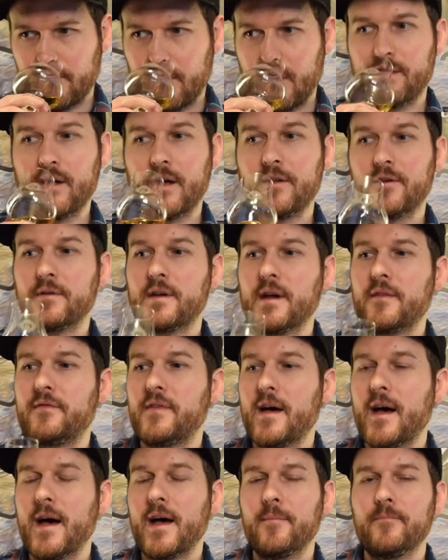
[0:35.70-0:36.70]
And yeah, you get
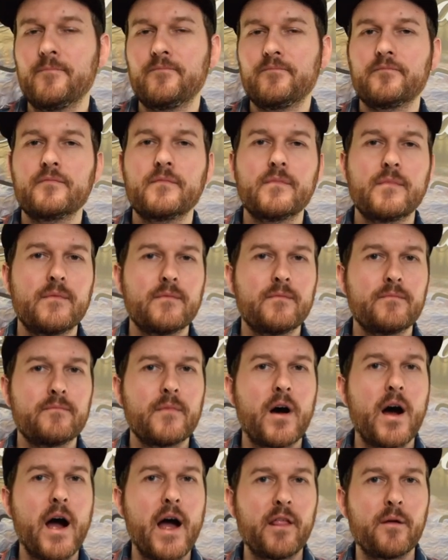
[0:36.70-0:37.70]
that
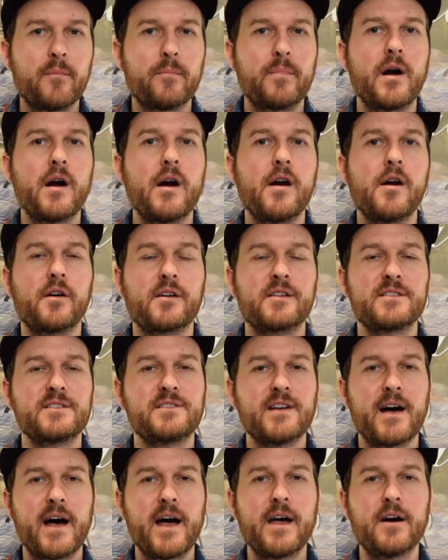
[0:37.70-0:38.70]
Highland Park
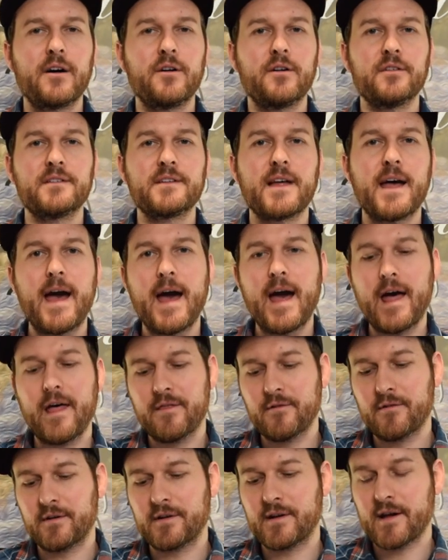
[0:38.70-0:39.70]
styled
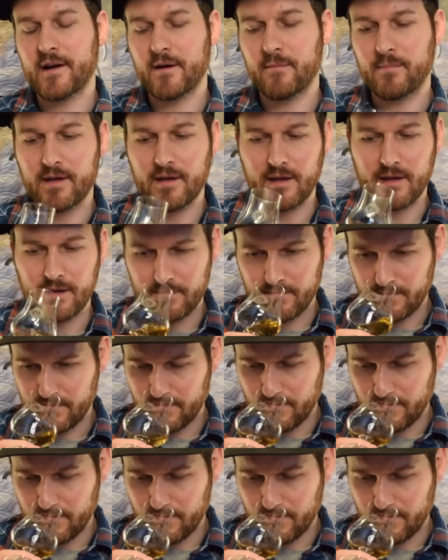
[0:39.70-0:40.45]
heathered kind of peat.